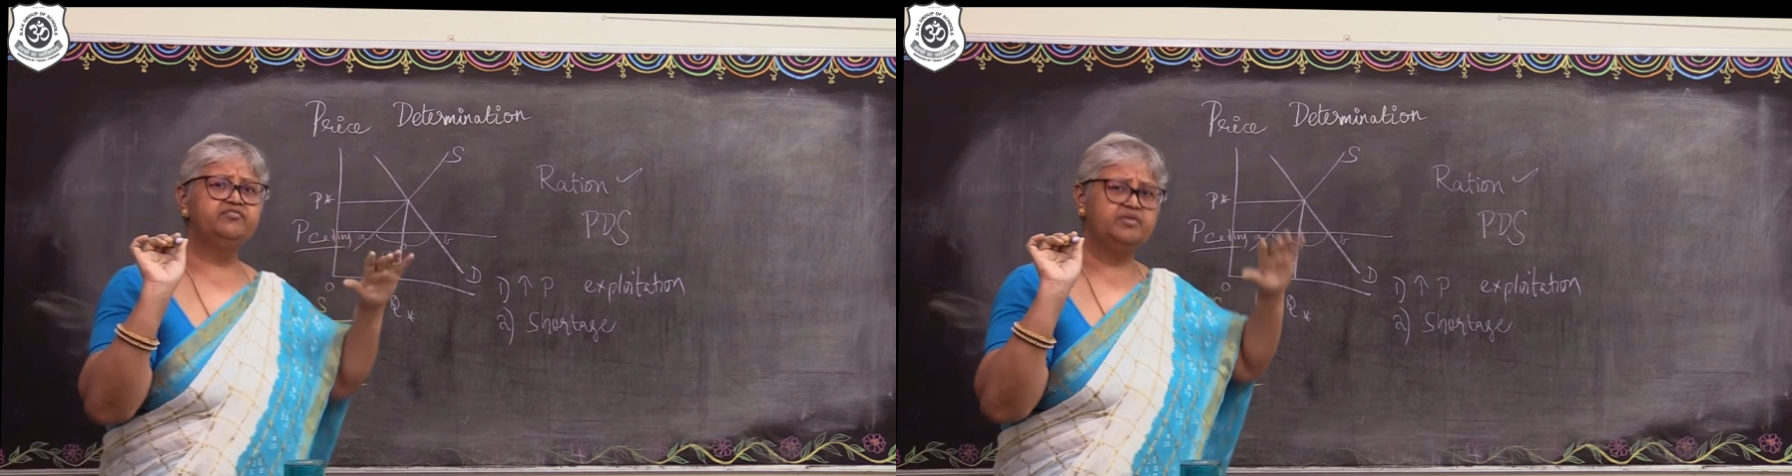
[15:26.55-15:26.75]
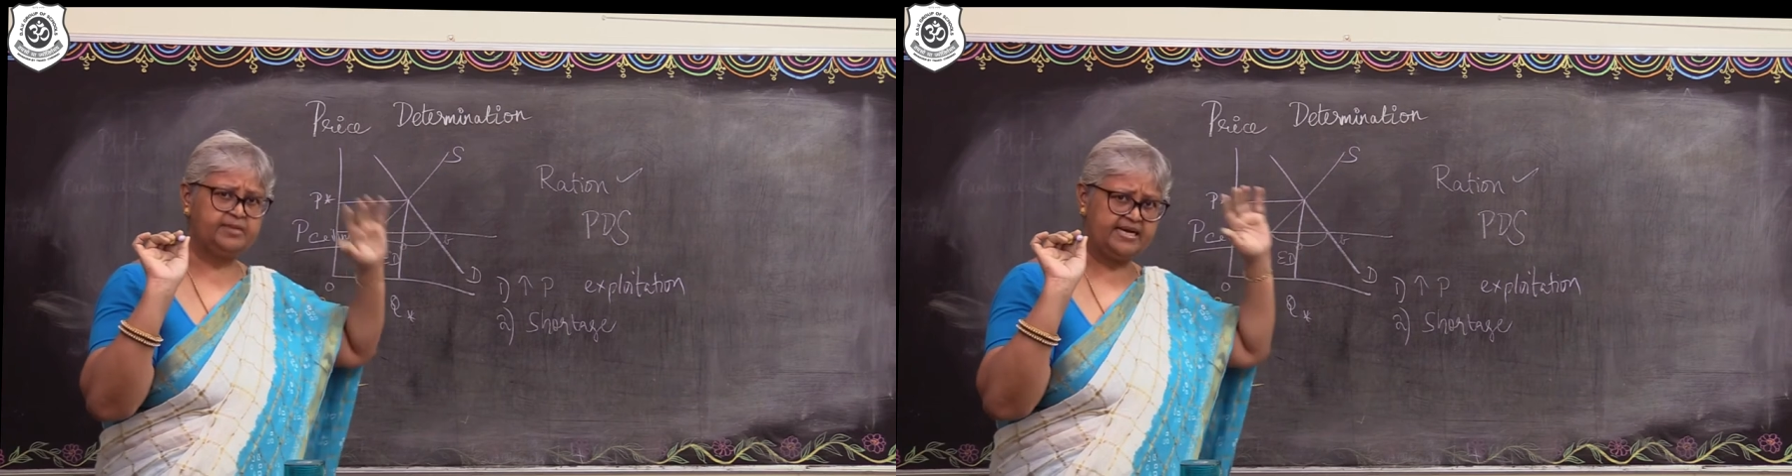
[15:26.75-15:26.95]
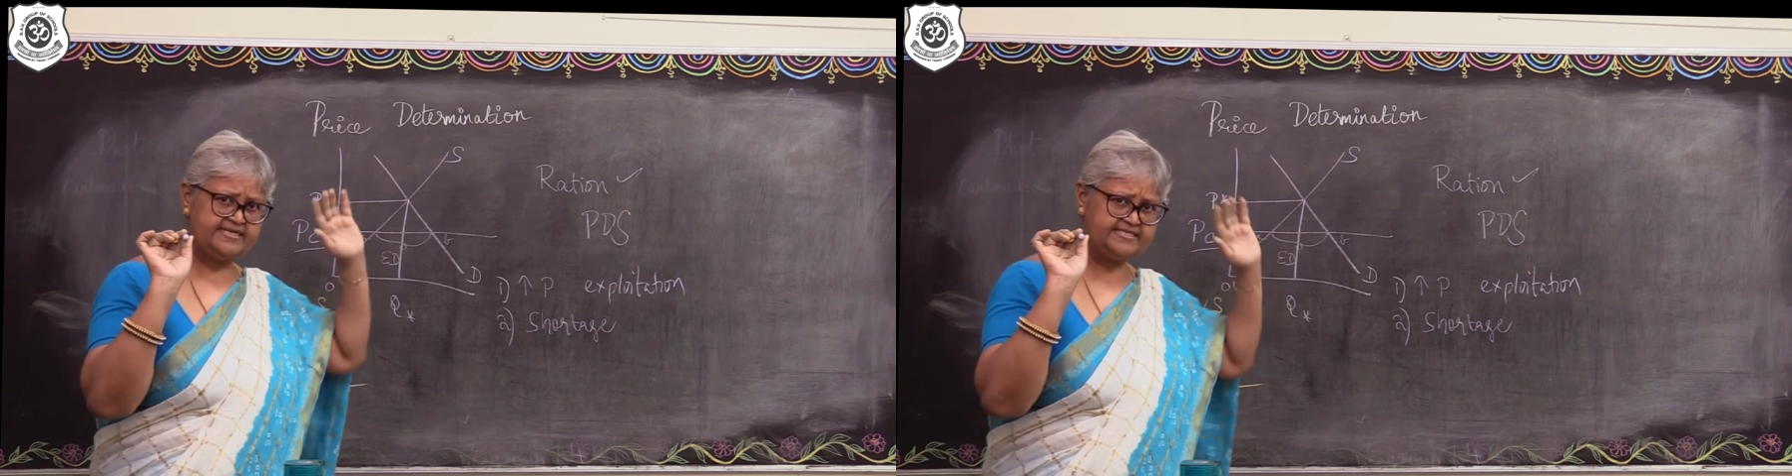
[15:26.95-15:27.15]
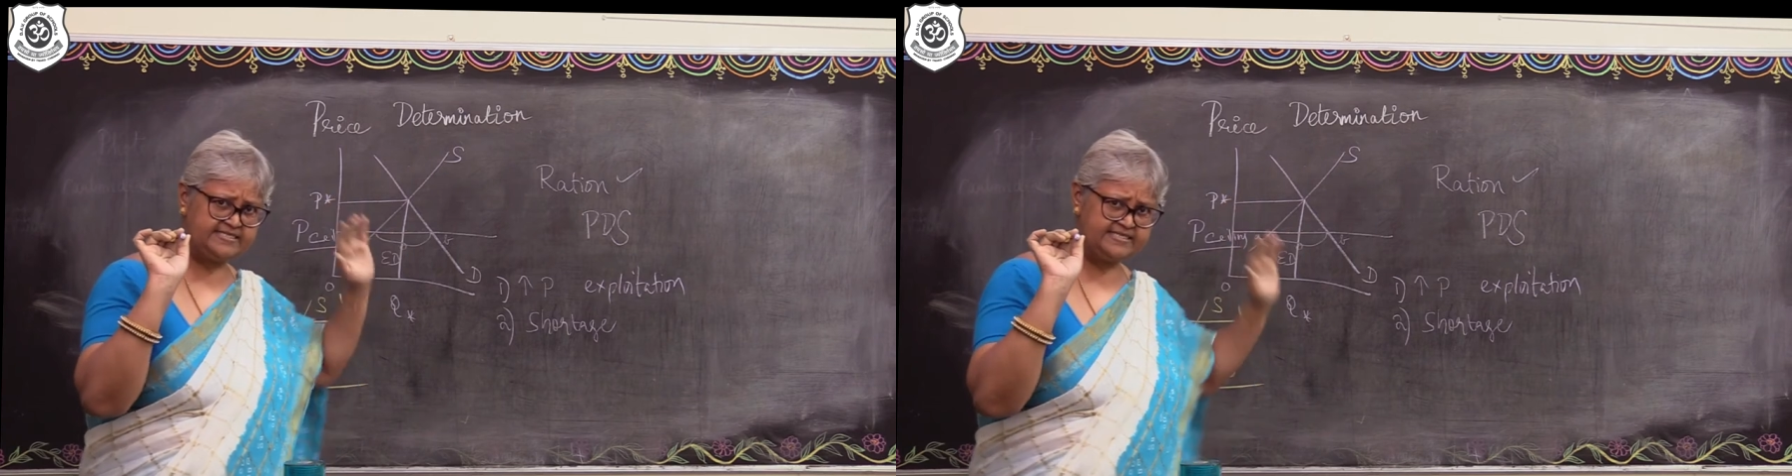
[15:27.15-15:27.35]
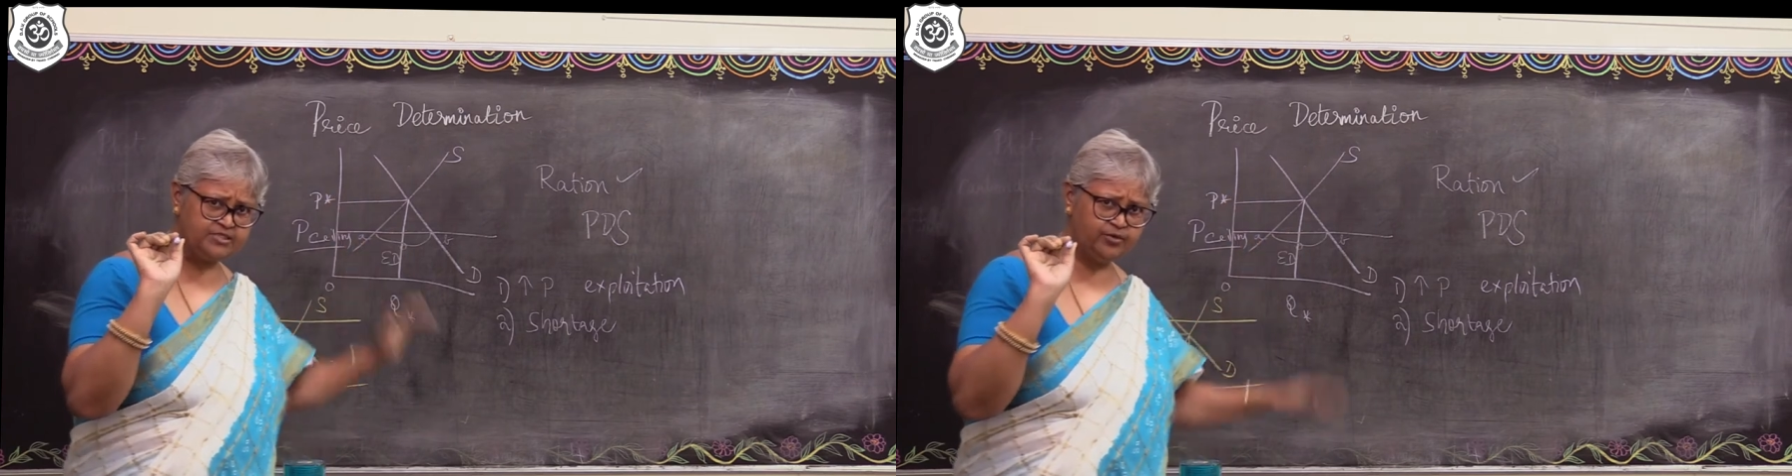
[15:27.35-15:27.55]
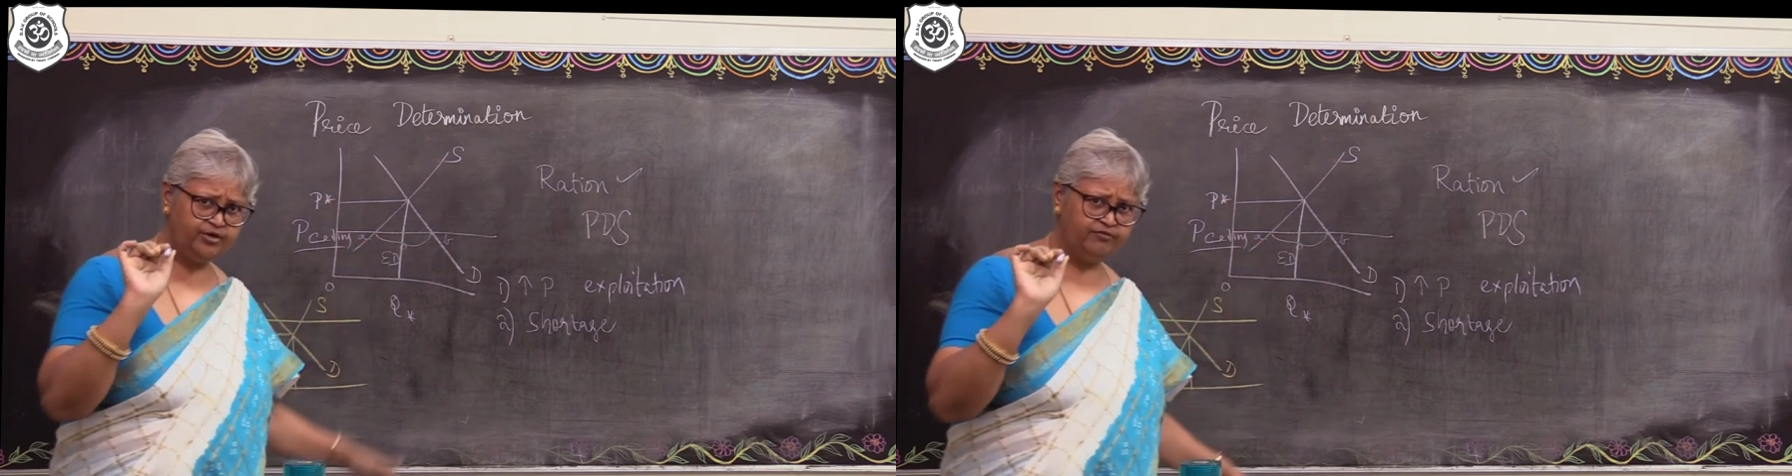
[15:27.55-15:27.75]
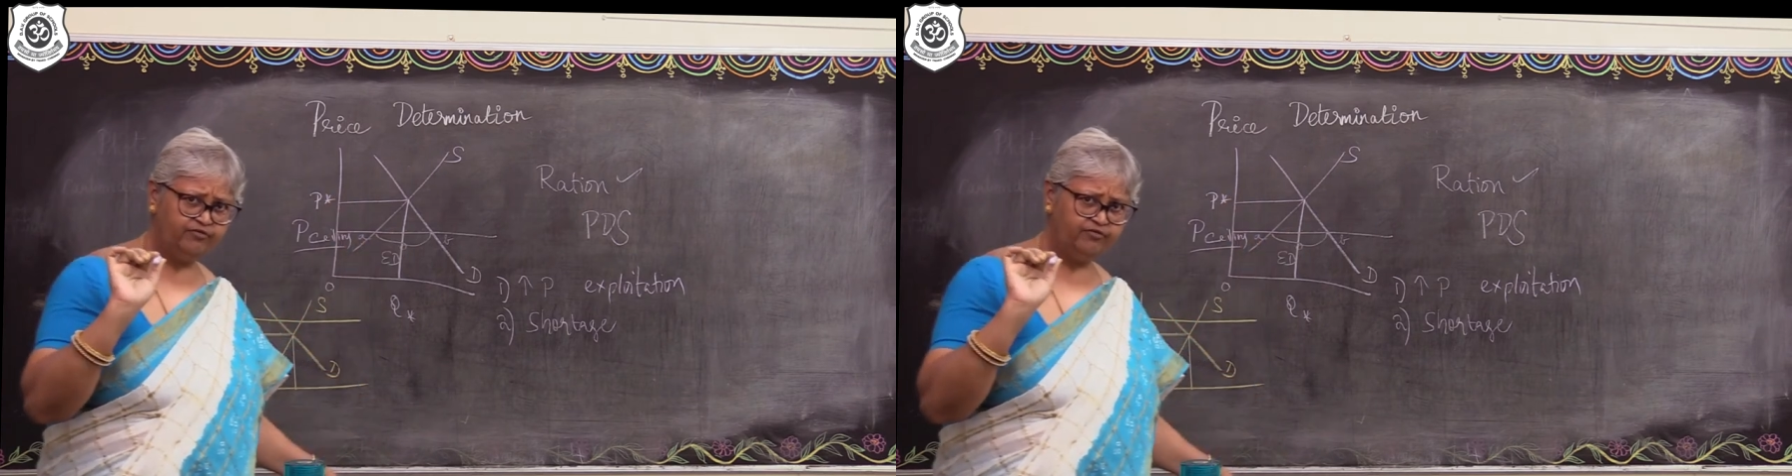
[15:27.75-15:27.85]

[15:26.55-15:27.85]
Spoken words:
If the price is going to